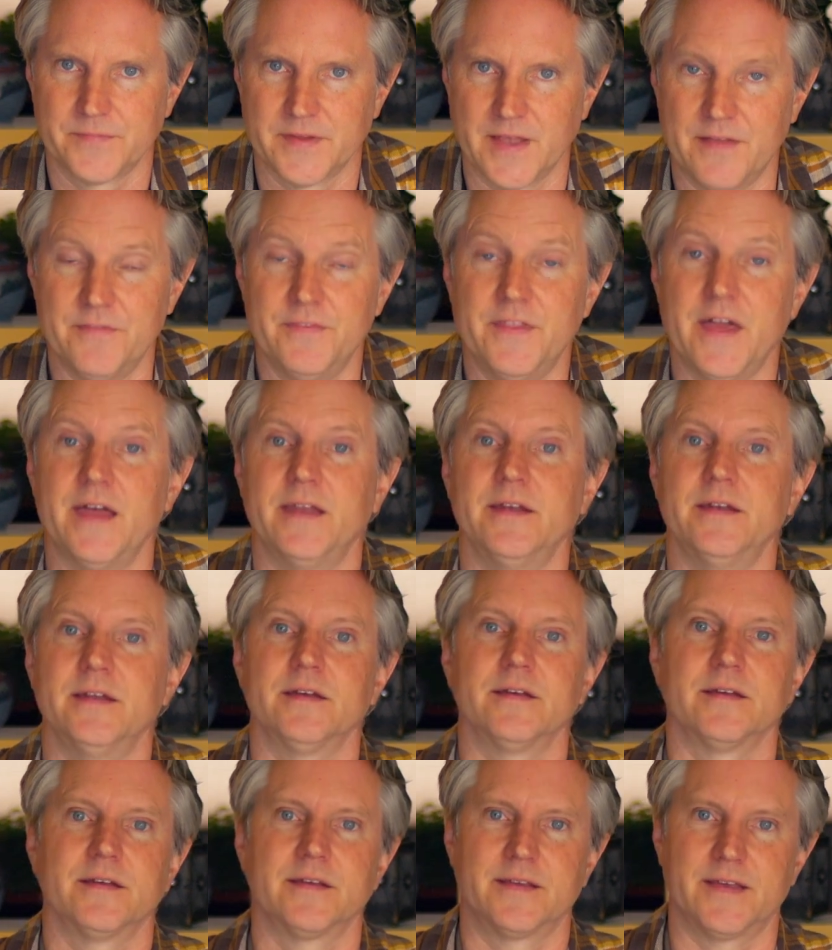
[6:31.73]
and then
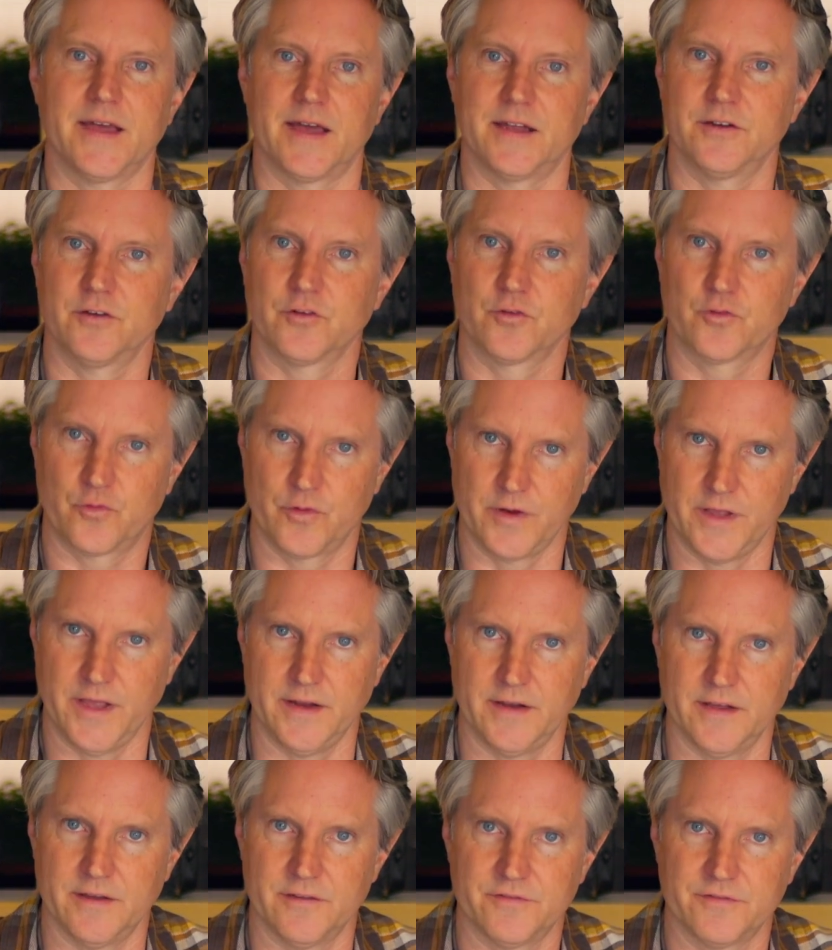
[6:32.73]
get
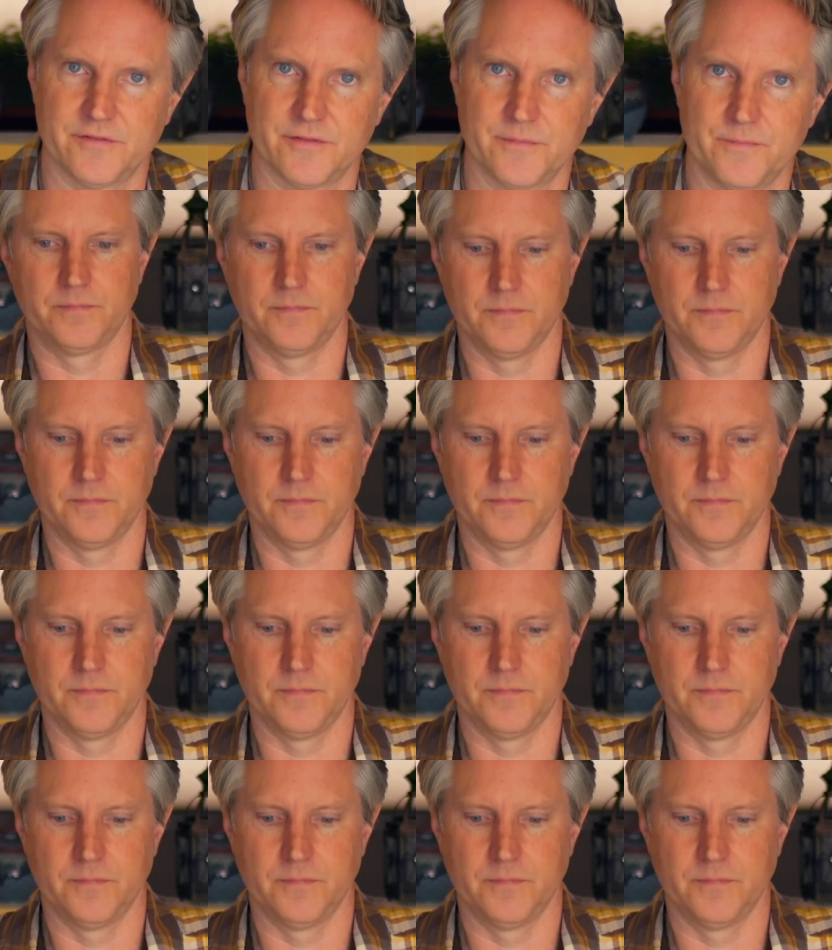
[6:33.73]
creative.